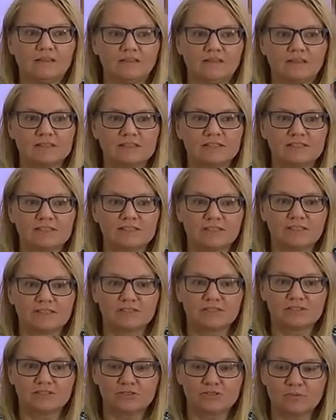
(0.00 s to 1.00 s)
This is this
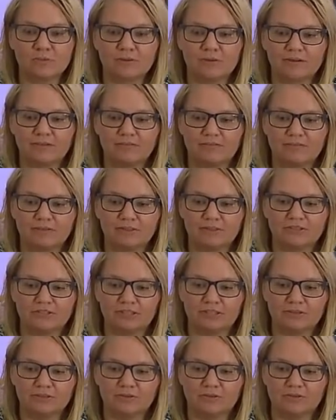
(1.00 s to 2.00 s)
Doreen
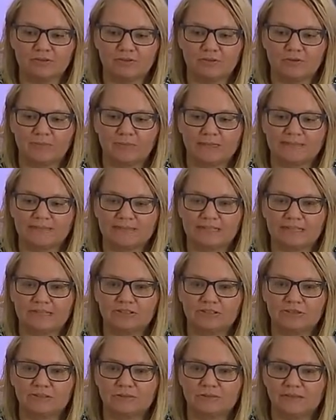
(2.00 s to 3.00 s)
Virtue romance
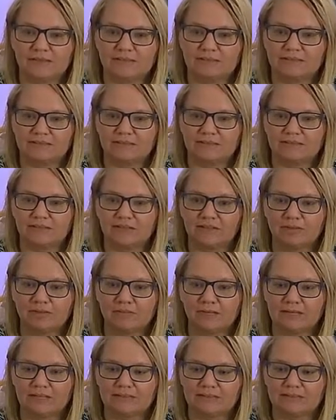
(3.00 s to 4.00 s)
angel things
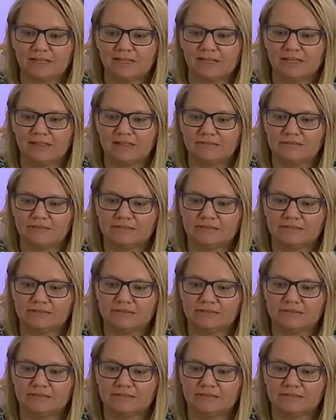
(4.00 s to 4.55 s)
everybody's got.